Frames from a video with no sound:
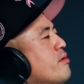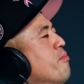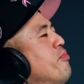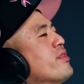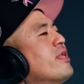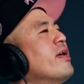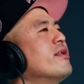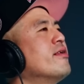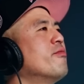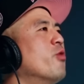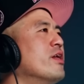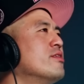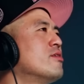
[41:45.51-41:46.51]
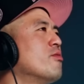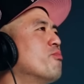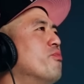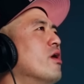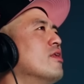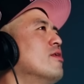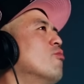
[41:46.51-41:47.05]
but then when
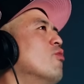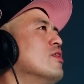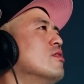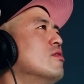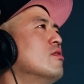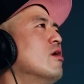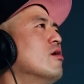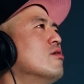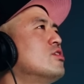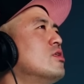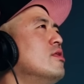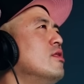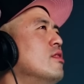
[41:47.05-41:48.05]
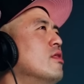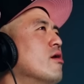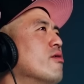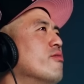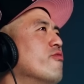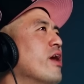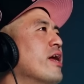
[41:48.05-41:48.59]
but when the
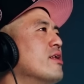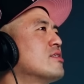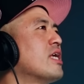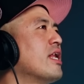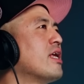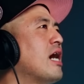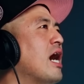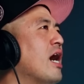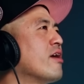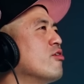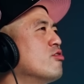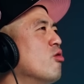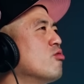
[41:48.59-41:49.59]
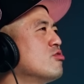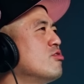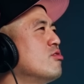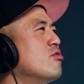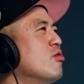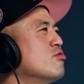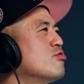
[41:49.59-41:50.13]
the rent is getting higher, don't
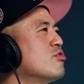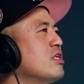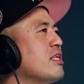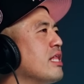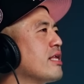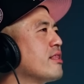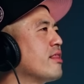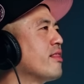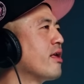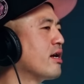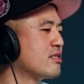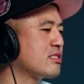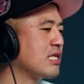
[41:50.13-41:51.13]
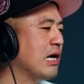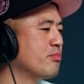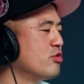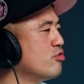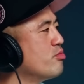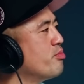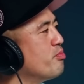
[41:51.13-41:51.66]
don't you think like they're gonna stop
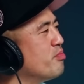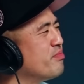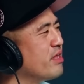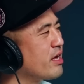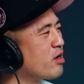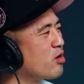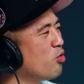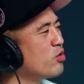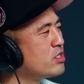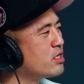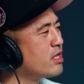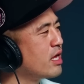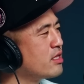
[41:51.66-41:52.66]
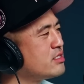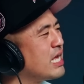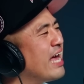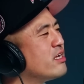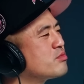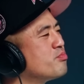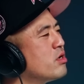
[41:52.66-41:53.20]
you like going to the delis
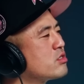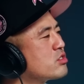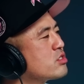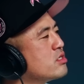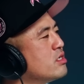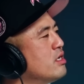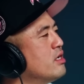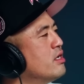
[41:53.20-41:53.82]
as much?